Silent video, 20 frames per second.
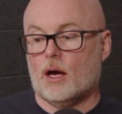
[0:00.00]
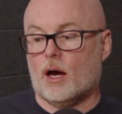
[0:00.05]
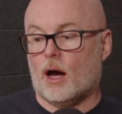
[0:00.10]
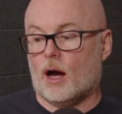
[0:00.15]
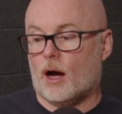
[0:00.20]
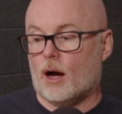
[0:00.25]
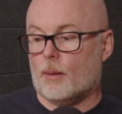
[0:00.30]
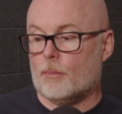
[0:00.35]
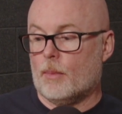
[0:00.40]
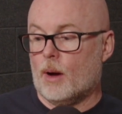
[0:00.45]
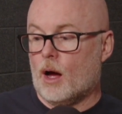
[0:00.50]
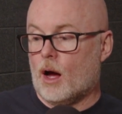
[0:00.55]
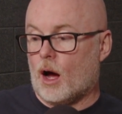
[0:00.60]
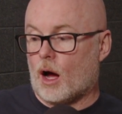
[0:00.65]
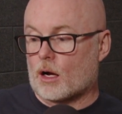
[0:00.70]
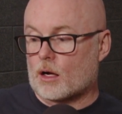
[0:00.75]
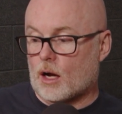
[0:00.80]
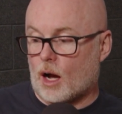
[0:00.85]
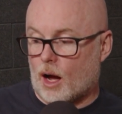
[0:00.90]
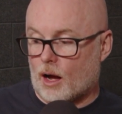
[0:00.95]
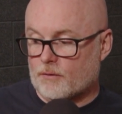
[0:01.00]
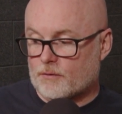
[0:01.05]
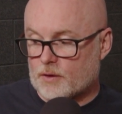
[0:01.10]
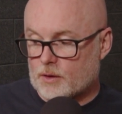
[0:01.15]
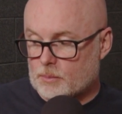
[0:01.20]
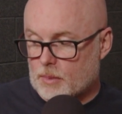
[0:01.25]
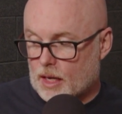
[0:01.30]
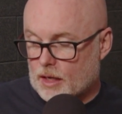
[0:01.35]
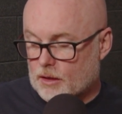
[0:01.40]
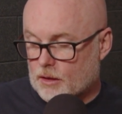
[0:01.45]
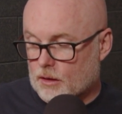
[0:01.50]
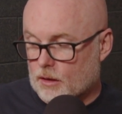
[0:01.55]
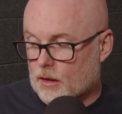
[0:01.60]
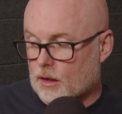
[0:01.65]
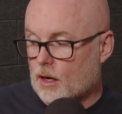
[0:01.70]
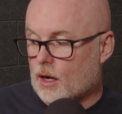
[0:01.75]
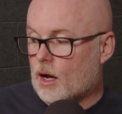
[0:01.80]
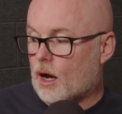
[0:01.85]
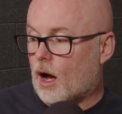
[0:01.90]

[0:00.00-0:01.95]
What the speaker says: a coffee maker,